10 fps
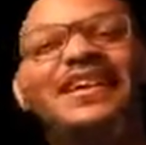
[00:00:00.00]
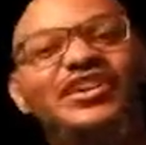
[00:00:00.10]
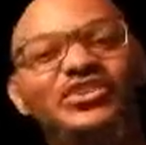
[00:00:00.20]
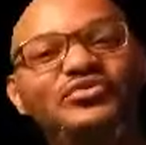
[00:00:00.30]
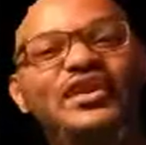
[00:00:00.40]

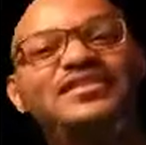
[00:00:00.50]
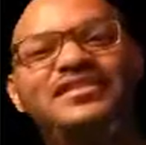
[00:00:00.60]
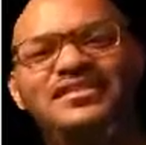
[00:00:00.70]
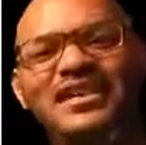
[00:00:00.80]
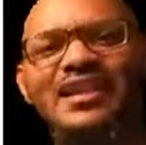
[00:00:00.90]

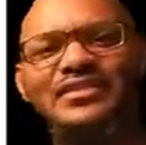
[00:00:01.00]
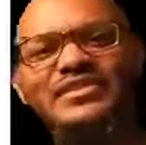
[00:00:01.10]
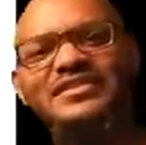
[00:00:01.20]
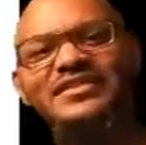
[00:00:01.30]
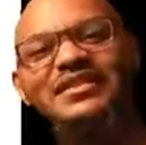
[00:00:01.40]
Trusted
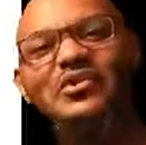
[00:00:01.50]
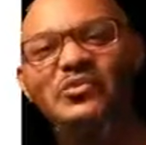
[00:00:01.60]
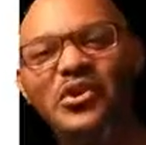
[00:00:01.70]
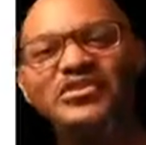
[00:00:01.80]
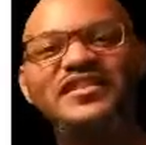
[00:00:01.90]
sellers.
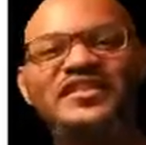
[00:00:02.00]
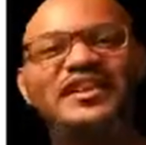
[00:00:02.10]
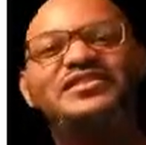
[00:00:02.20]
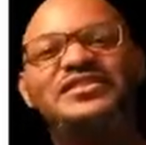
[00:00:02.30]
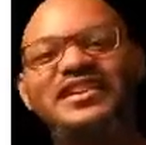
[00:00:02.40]
Where are these
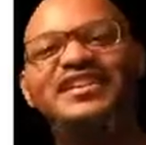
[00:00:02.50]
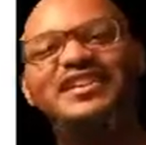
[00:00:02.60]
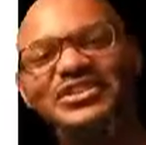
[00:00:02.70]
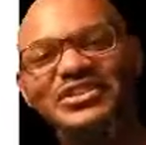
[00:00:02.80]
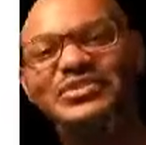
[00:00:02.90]
sellers getting
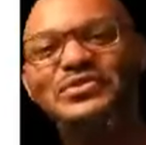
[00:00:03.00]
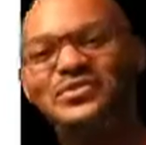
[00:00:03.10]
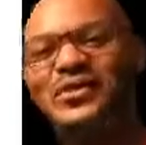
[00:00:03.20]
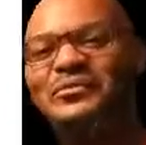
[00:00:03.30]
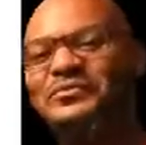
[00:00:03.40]
these shoes
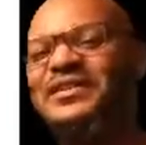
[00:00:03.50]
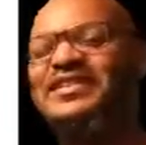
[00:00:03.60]
from?